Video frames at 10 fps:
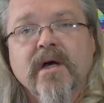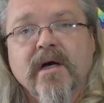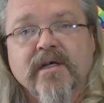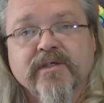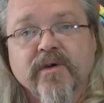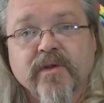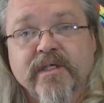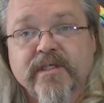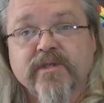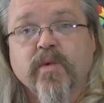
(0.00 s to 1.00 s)
Uh, so
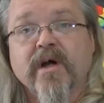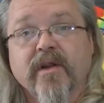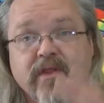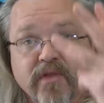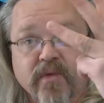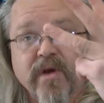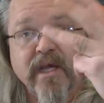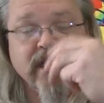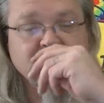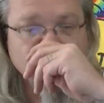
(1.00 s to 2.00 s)
this is, what,
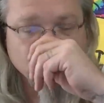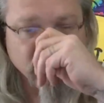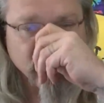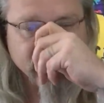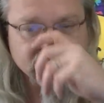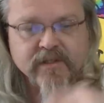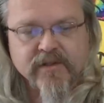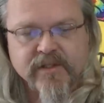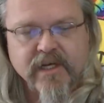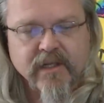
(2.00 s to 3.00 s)
three going off in the
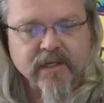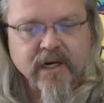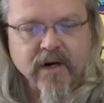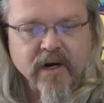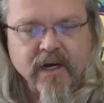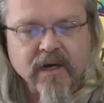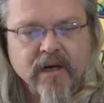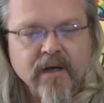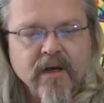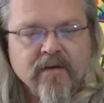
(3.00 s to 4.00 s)
New Zealand area.
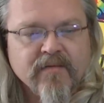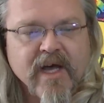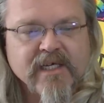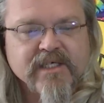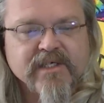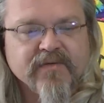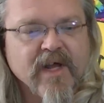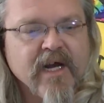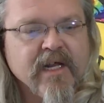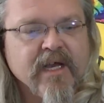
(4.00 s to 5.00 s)
Flashes of
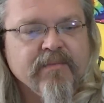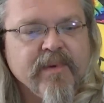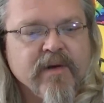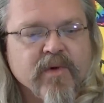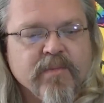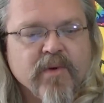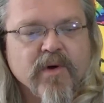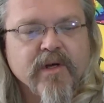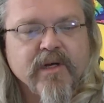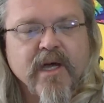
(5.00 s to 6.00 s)
lightning have been
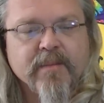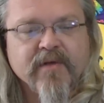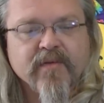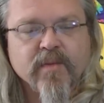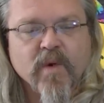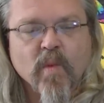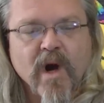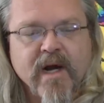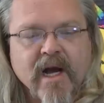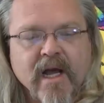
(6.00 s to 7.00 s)
reported coming from the
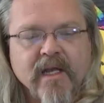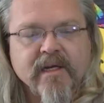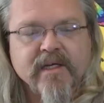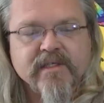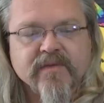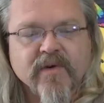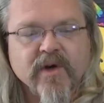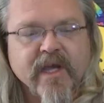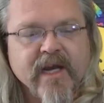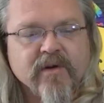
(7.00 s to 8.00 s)
White Island as the
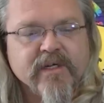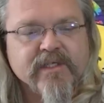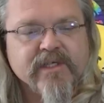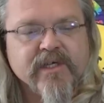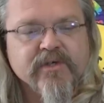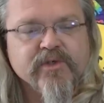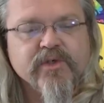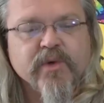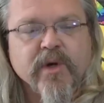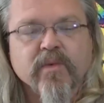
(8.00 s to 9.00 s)
volcano continues
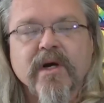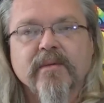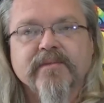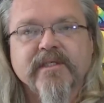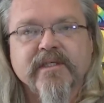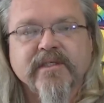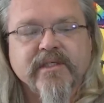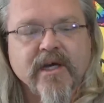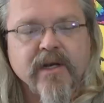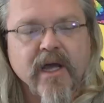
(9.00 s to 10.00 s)
to erupt since
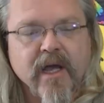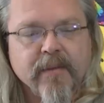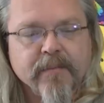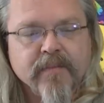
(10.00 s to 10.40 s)
Sunday.